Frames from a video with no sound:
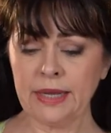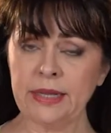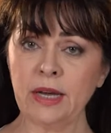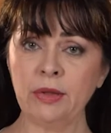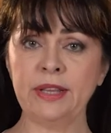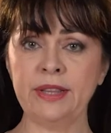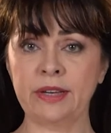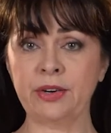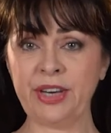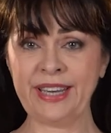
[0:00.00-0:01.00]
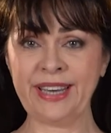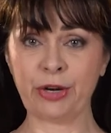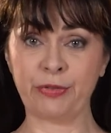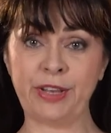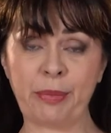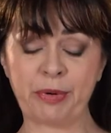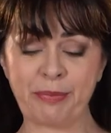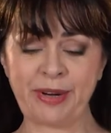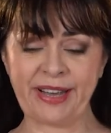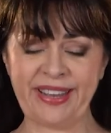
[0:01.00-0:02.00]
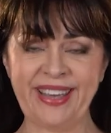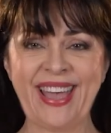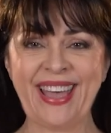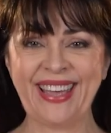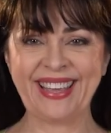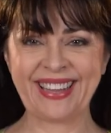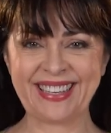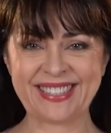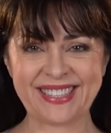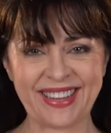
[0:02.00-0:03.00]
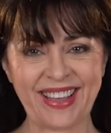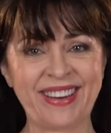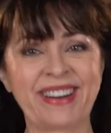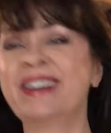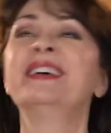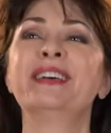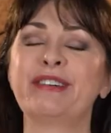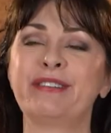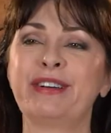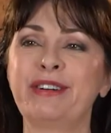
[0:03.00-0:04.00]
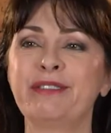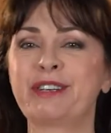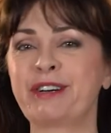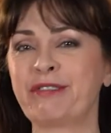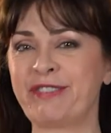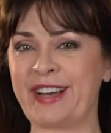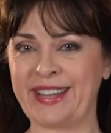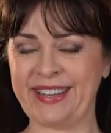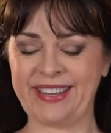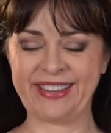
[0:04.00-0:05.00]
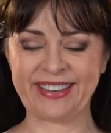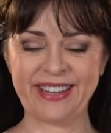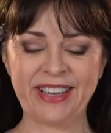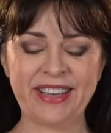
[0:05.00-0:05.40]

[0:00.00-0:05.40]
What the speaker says: Now the degree of the upper body, that's another very, very fine detail.